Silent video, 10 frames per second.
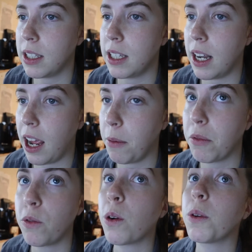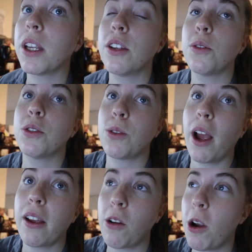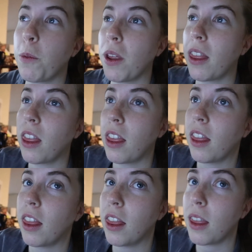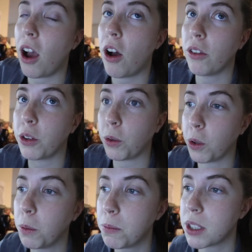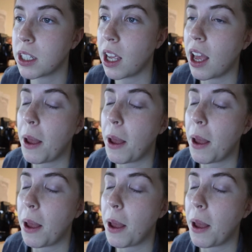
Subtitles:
today before we do a dry run with all the groups.